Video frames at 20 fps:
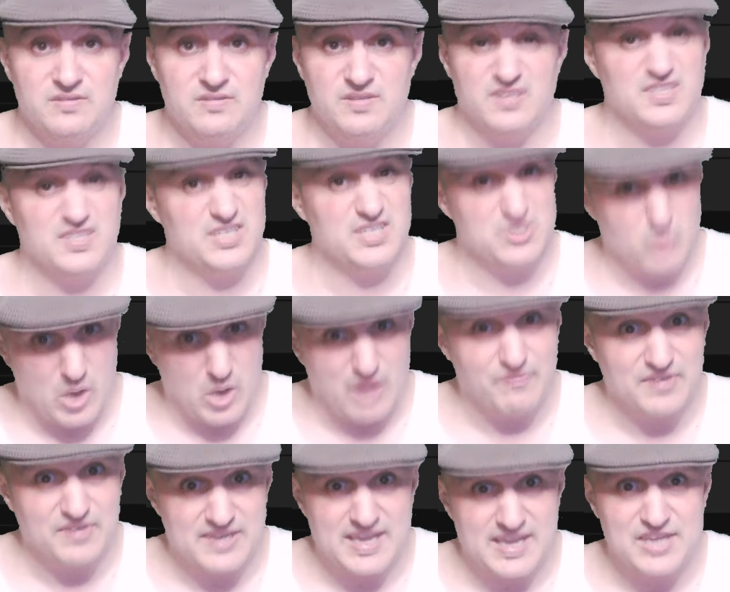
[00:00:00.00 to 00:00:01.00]
the
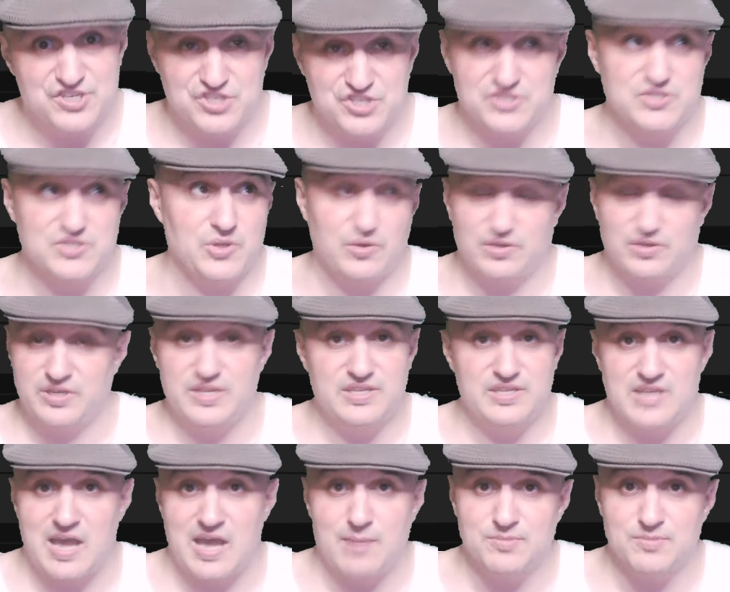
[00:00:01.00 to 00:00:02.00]
disqualification, certainly.
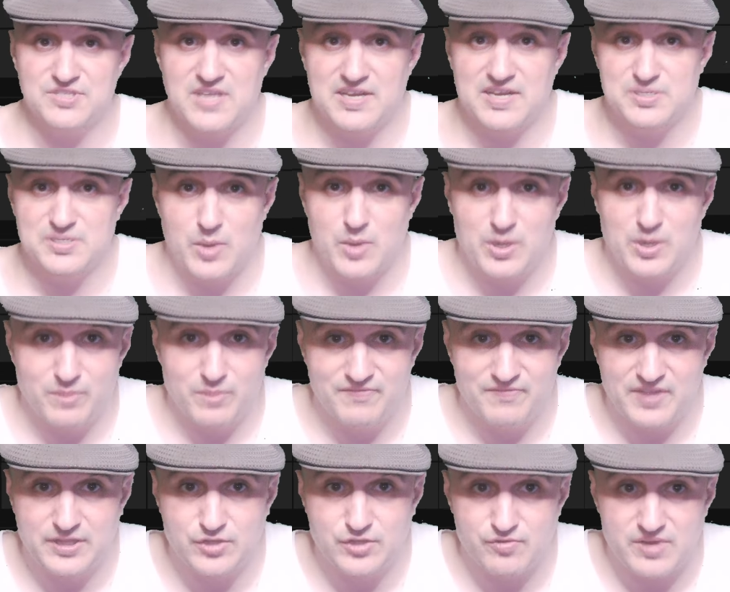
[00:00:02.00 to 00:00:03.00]
Yan was on his way to a
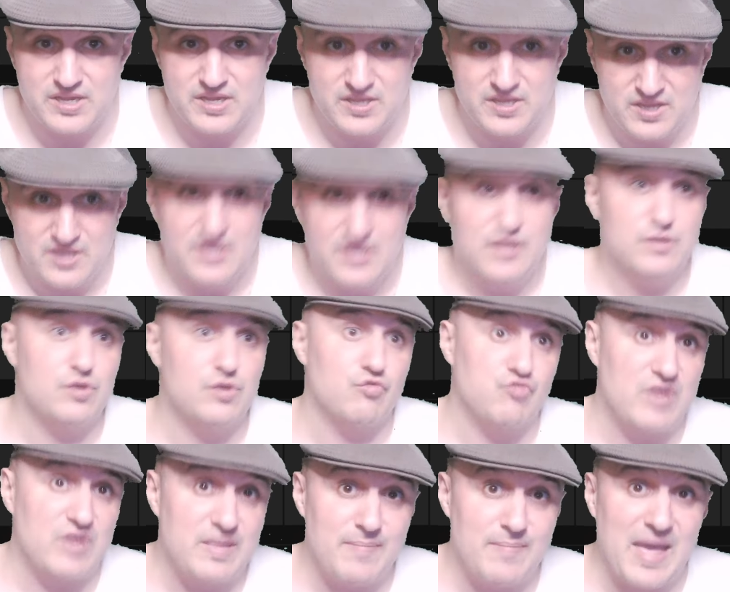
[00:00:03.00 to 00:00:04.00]
victory. The
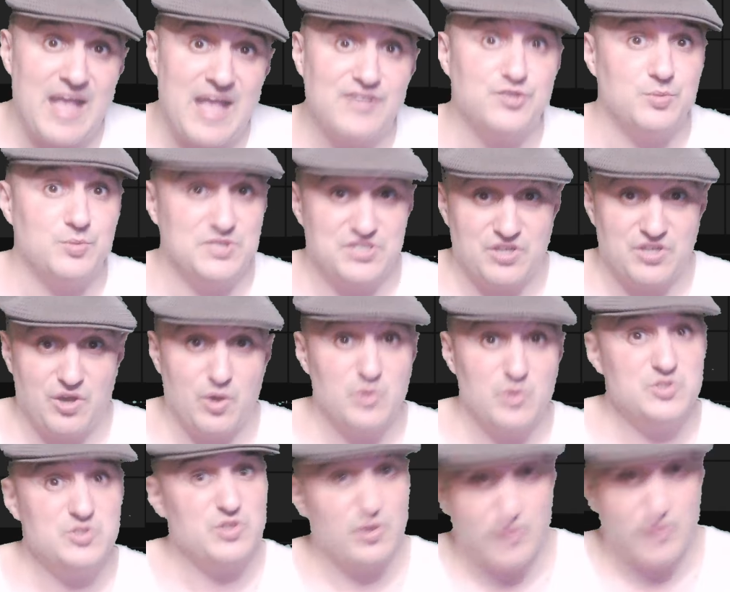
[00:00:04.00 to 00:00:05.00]
rematch was
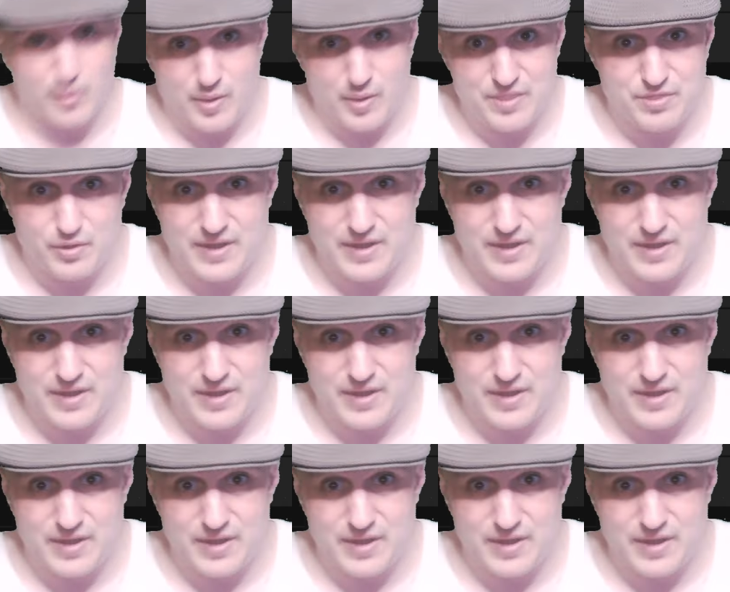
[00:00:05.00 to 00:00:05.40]
close, although I thought